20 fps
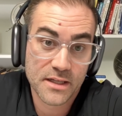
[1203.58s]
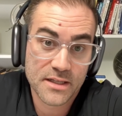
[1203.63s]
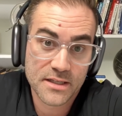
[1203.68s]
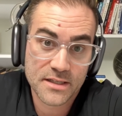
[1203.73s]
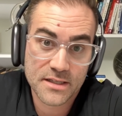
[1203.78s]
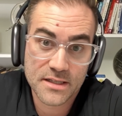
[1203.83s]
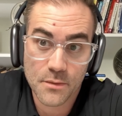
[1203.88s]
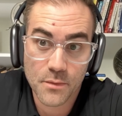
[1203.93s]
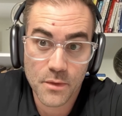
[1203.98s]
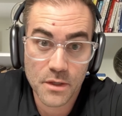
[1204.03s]
to
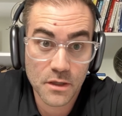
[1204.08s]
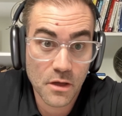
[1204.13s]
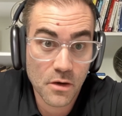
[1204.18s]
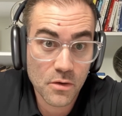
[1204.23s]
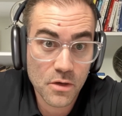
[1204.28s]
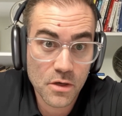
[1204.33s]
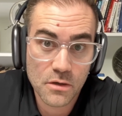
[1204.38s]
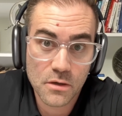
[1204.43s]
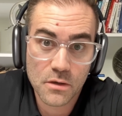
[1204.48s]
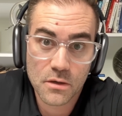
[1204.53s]
someone
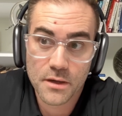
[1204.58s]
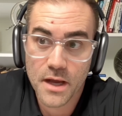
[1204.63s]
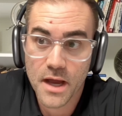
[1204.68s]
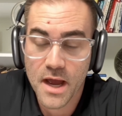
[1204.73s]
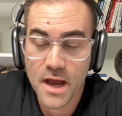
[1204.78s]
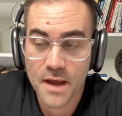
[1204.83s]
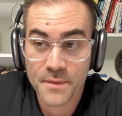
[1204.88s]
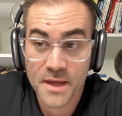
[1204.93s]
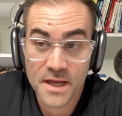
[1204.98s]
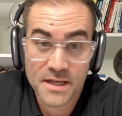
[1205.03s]
local.
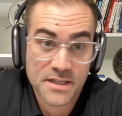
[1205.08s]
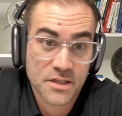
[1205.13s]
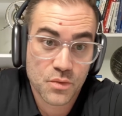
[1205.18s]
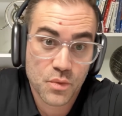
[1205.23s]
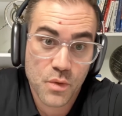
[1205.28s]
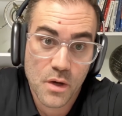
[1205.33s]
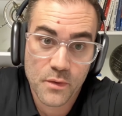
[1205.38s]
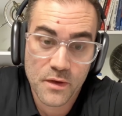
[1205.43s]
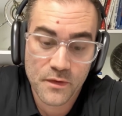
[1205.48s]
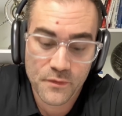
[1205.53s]
That's just
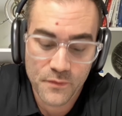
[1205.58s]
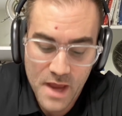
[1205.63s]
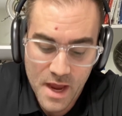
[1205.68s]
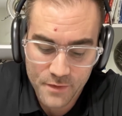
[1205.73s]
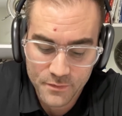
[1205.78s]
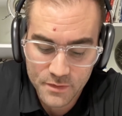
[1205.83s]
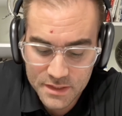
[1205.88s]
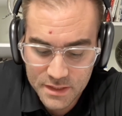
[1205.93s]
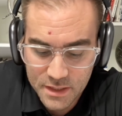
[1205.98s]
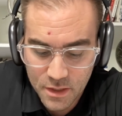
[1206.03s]
what we
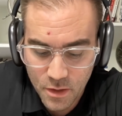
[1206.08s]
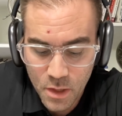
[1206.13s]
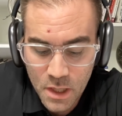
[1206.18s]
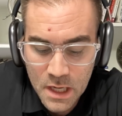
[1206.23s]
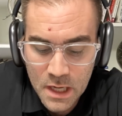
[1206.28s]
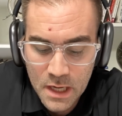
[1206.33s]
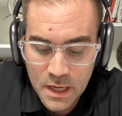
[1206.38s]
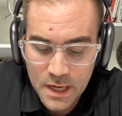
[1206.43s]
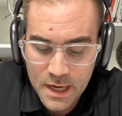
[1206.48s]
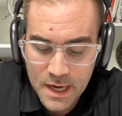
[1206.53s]
found. So
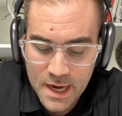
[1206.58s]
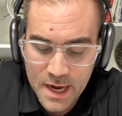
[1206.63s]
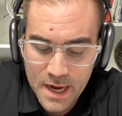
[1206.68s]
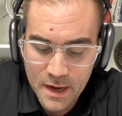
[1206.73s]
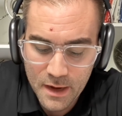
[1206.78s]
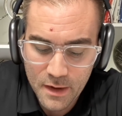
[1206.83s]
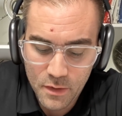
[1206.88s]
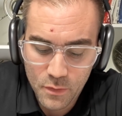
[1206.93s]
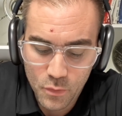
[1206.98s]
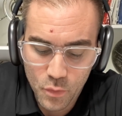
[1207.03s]

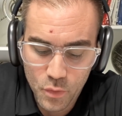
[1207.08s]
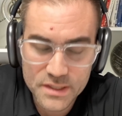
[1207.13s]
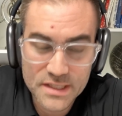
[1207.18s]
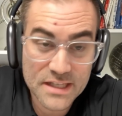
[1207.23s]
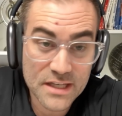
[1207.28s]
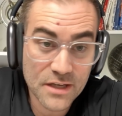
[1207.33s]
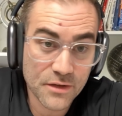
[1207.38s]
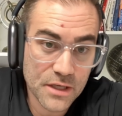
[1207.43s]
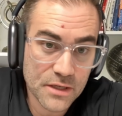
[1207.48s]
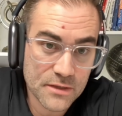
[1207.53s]
we'll
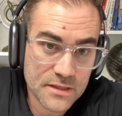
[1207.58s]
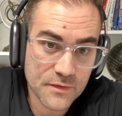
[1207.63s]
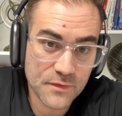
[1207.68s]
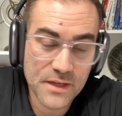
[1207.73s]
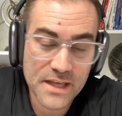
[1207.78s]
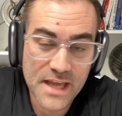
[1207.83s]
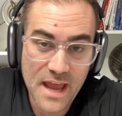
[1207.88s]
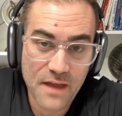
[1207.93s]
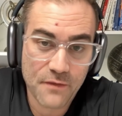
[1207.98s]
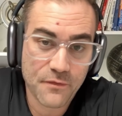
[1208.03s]
still use a
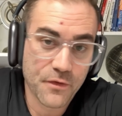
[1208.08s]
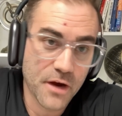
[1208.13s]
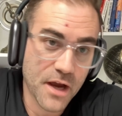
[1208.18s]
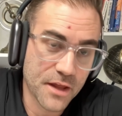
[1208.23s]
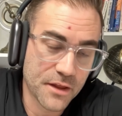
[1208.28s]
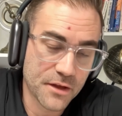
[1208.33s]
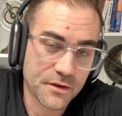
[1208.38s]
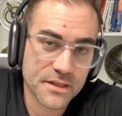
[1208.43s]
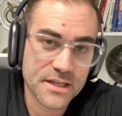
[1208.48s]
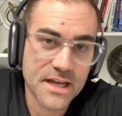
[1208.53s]
VA for
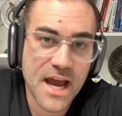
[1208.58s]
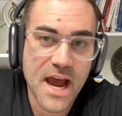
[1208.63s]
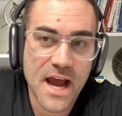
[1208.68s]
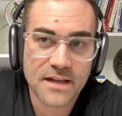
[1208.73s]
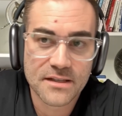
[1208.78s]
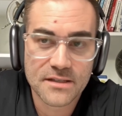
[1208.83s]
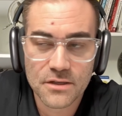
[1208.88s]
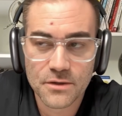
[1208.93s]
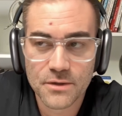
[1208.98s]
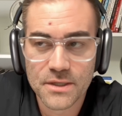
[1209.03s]
other
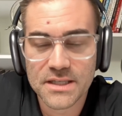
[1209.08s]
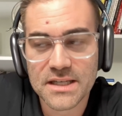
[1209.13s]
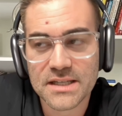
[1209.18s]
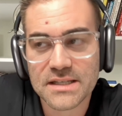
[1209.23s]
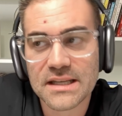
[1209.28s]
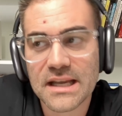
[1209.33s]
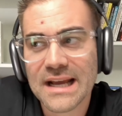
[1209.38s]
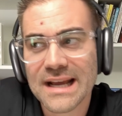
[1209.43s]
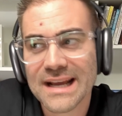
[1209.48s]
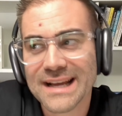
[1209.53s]
tasks. So it
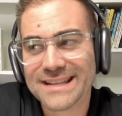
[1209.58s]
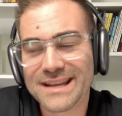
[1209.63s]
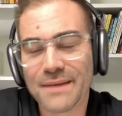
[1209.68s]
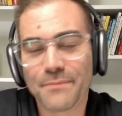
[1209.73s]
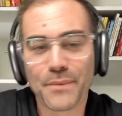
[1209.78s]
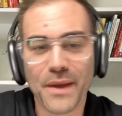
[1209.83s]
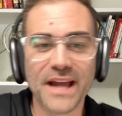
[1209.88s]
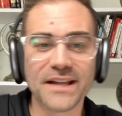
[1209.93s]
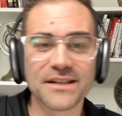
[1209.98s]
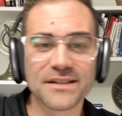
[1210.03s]
just
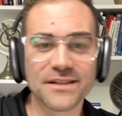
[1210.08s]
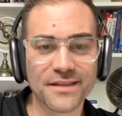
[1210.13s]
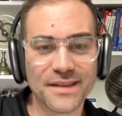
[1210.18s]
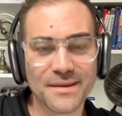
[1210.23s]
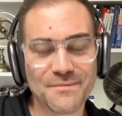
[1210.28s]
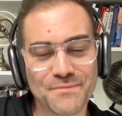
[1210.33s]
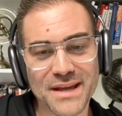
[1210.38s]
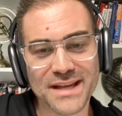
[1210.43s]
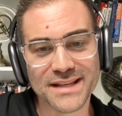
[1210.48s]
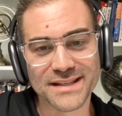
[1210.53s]
depends on the
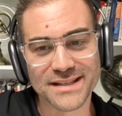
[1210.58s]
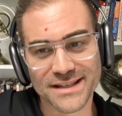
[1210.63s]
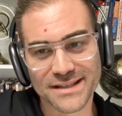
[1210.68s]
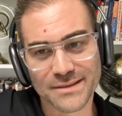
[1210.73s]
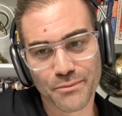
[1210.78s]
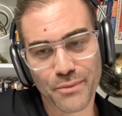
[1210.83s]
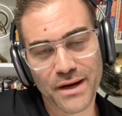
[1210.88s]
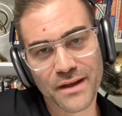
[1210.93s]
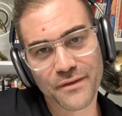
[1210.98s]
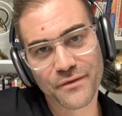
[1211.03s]
business.
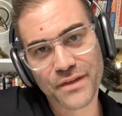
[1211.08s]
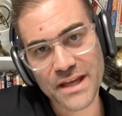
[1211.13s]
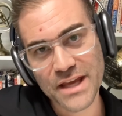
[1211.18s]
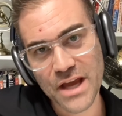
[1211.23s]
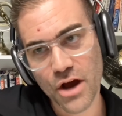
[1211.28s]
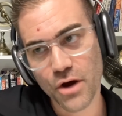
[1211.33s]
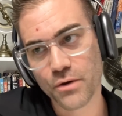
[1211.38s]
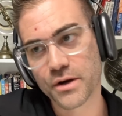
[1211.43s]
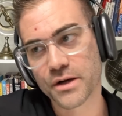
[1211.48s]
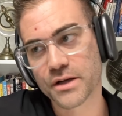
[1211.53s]
But if the
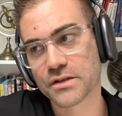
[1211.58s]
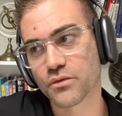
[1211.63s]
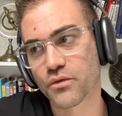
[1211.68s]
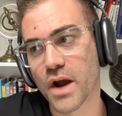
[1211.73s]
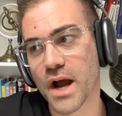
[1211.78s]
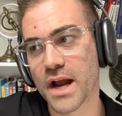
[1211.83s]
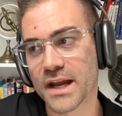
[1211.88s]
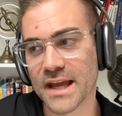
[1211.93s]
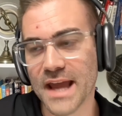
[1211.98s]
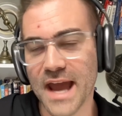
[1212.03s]
owner's
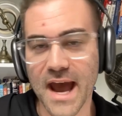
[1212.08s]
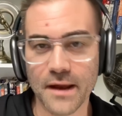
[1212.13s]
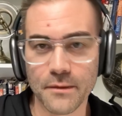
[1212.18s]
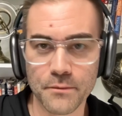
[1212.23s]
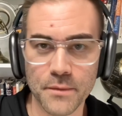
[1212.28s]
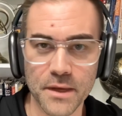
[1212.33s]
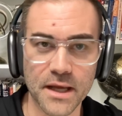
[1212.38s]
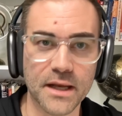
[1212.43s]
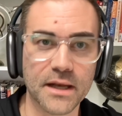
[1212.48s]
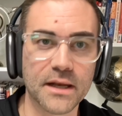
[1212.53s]
running
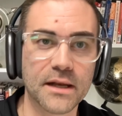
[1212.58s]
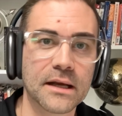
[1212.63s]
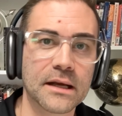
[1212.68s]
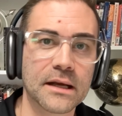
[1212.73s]
admin,